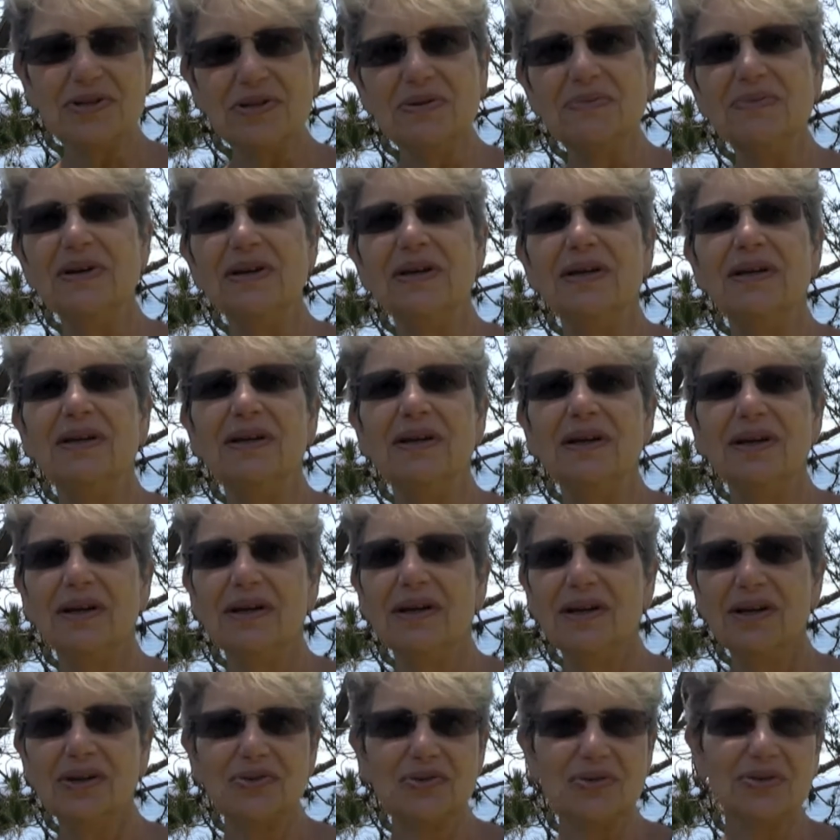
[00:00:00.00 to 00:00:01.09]
to me.
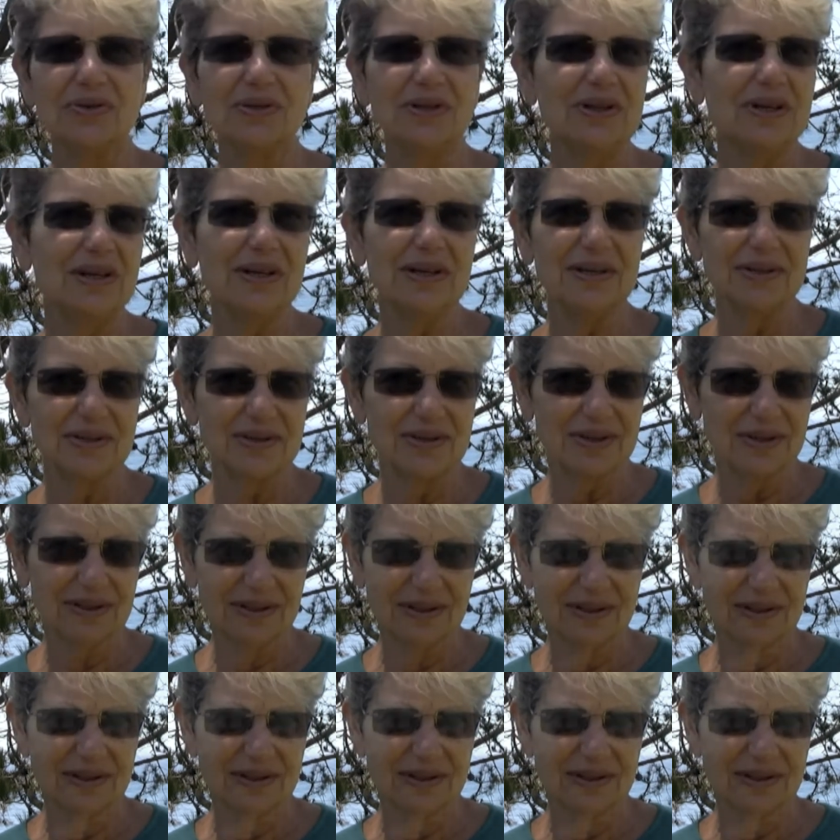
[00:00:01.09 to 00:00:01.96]
It truly is